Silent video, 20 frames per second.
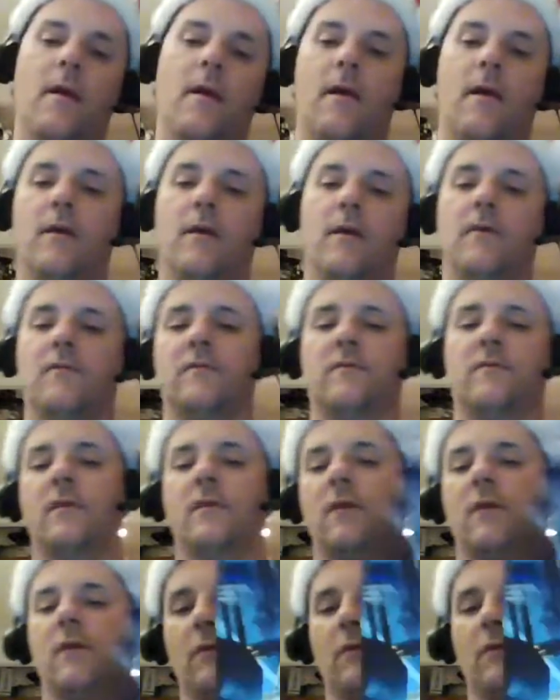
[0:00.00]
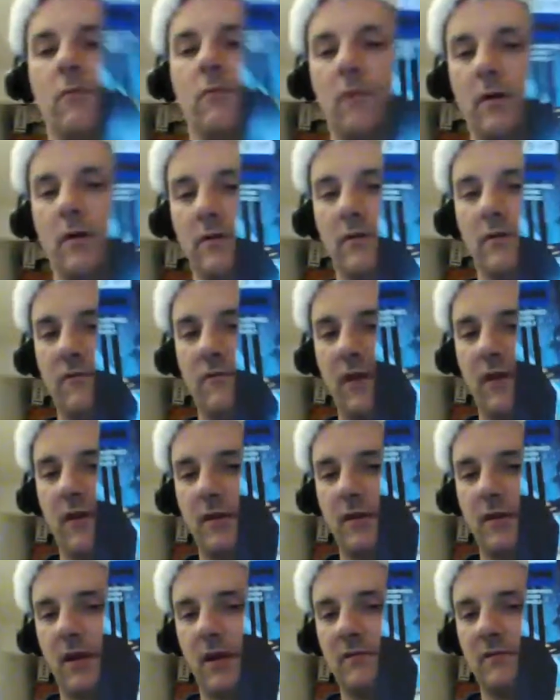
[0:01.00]
is the Nightwing one. It's
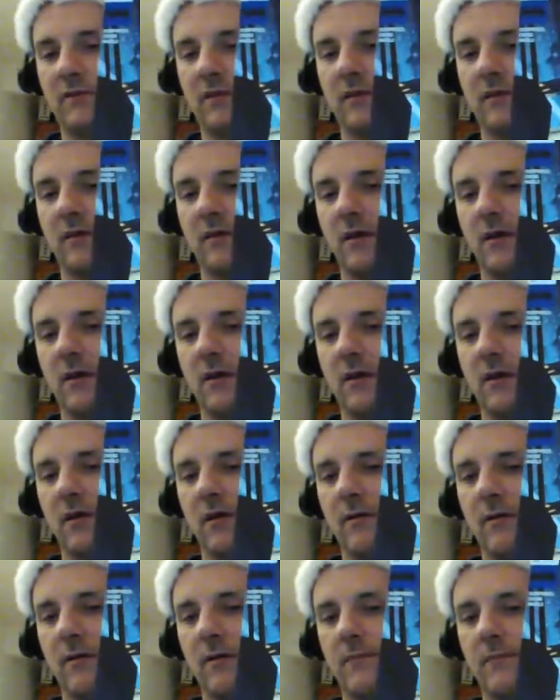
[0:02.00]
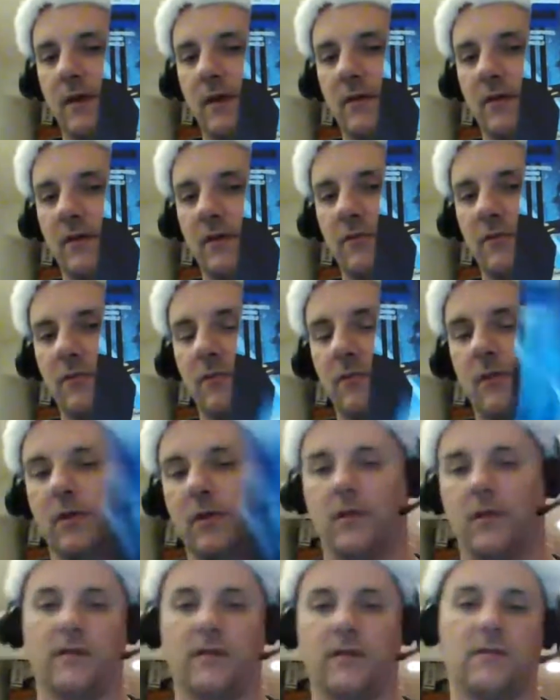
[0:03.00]
fantastic. I just really
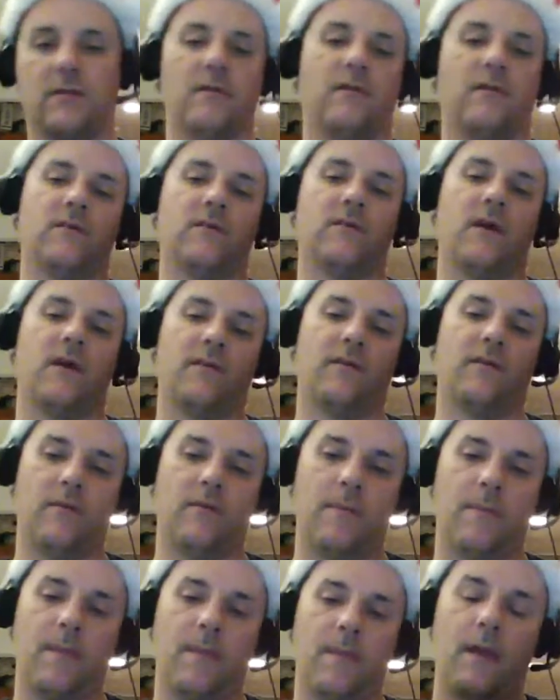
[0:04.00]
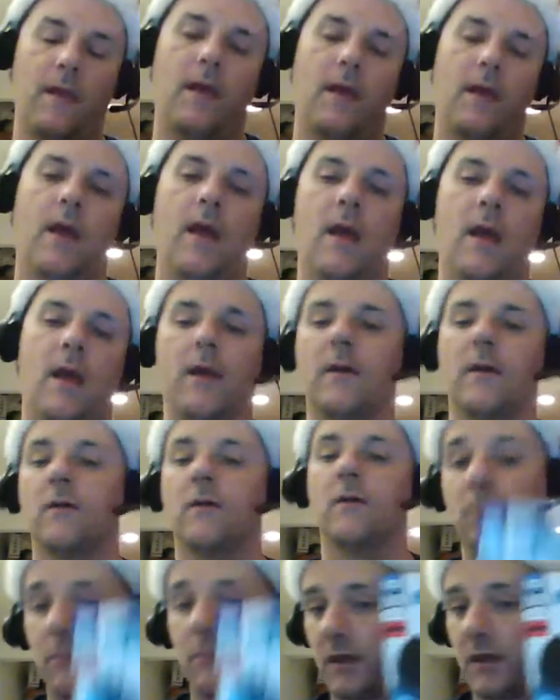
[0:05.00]
like the design of it.
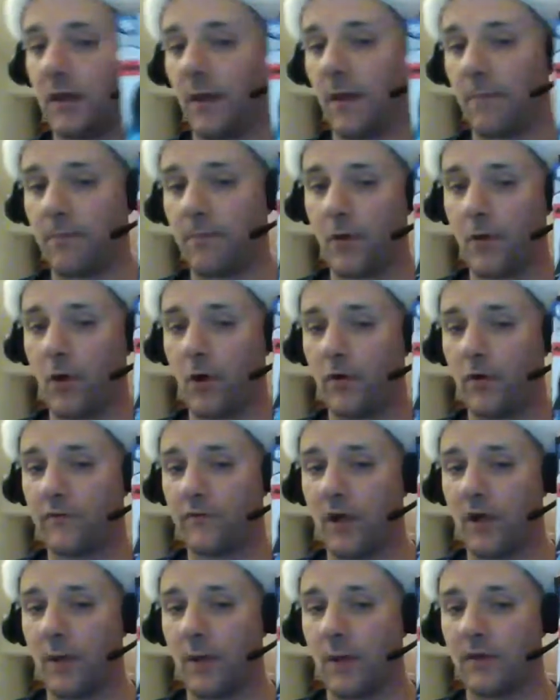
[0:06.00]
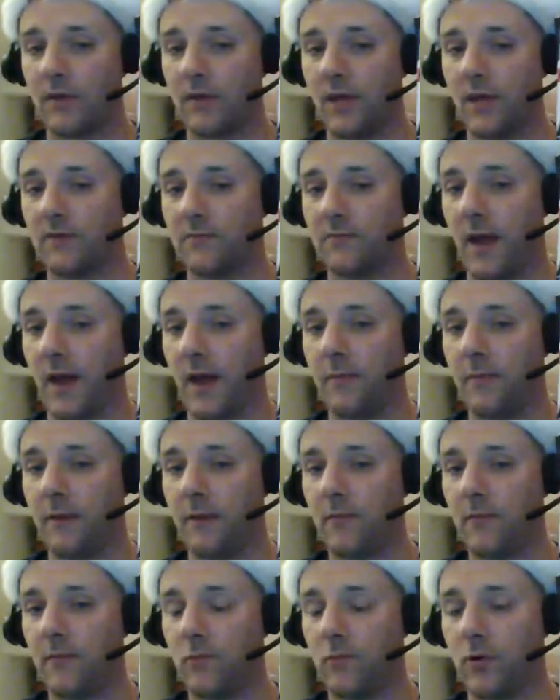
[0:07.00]
Pick up all of Tom King's
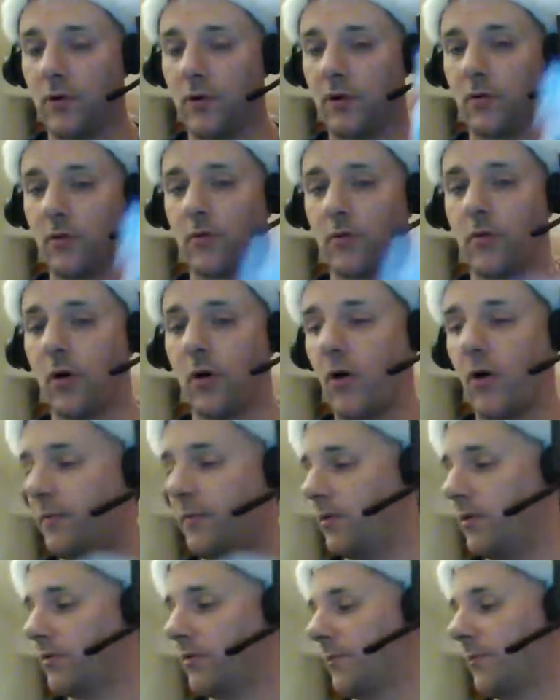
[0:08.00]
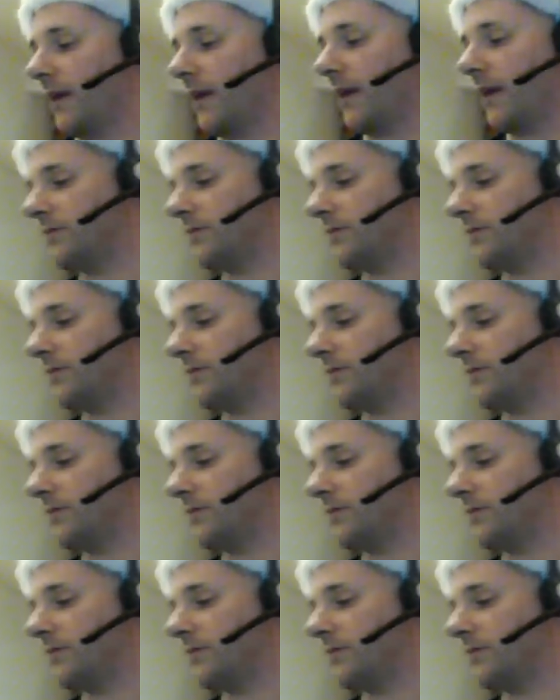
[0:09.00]
Batman work or all Peter Tomasi's